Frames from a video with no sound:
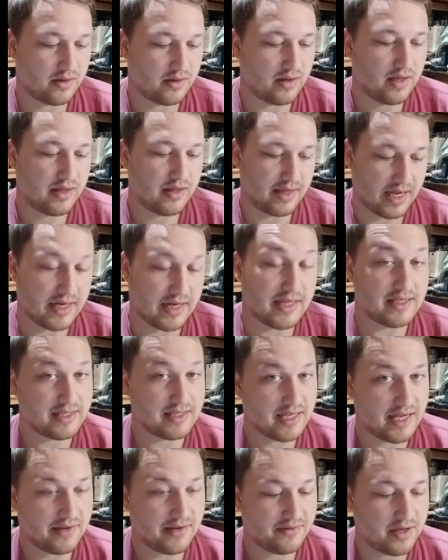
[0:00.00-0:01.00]
that needs
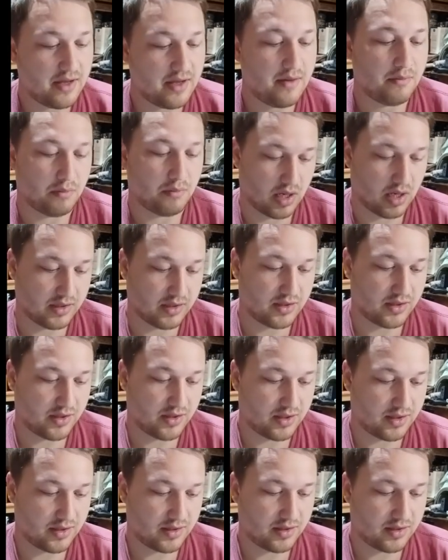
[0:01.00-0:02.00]
saved.
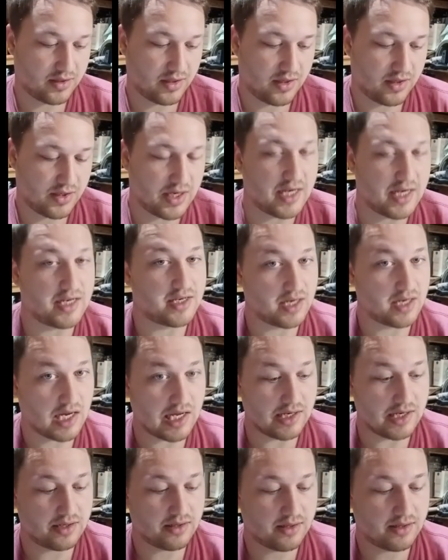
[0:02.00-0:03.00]
Monsters need done.
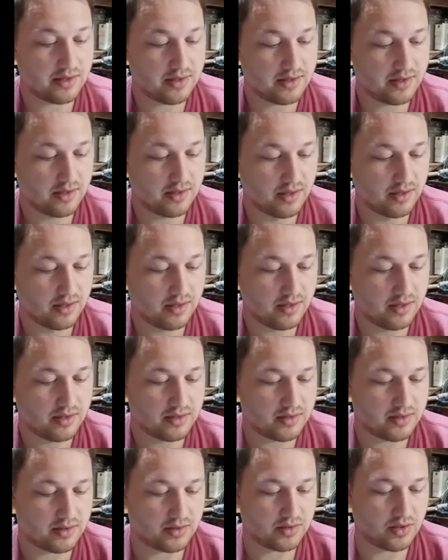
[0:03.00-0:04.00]

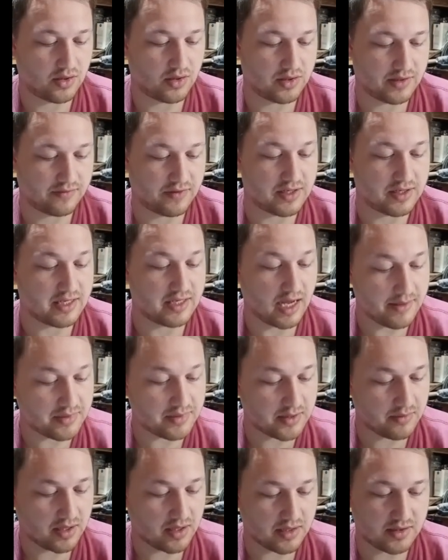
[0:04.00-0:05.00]
So different types of
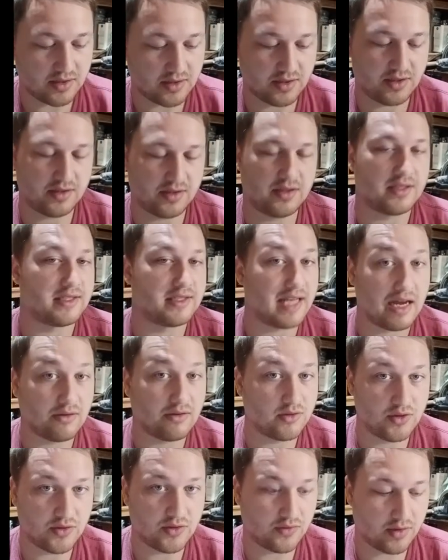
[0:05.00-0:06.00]
monsters, the
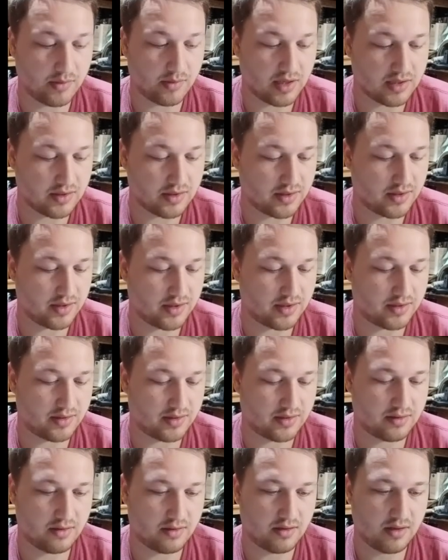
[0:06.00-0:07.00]
sounds for the monsters,
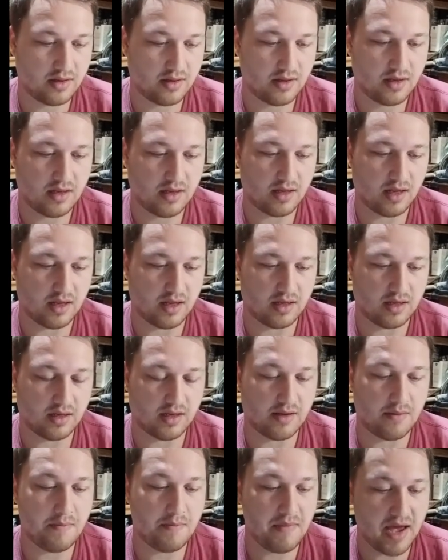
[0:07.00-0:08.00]

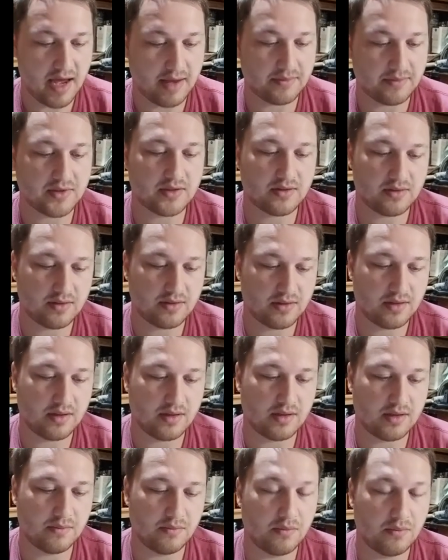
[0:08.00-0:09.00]
maps,
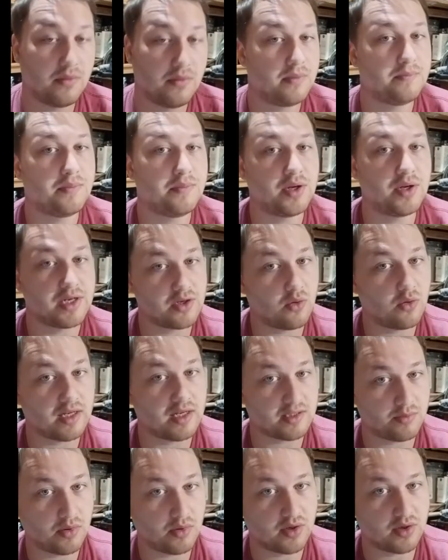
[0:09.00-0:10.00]
putting quest
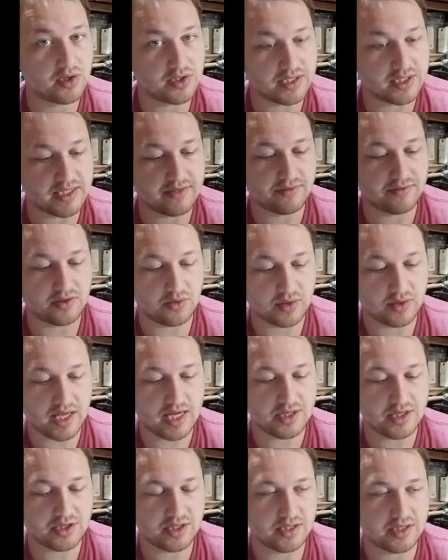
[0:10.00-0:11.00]
boards in different
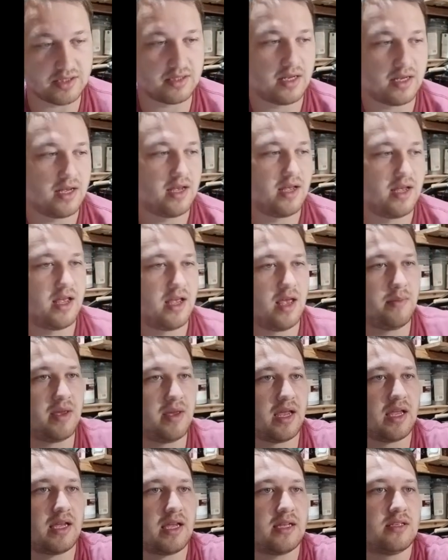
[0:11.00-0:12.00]
locations,
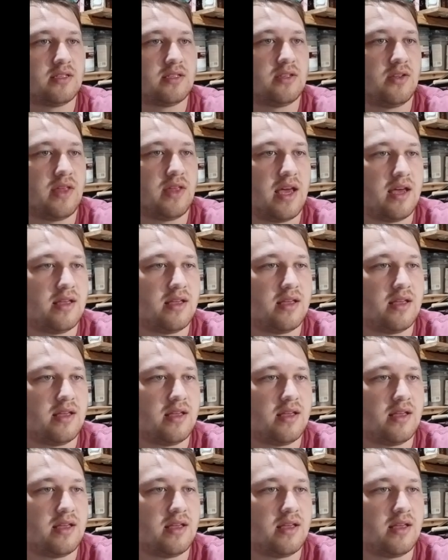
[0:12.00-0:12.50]
making it so that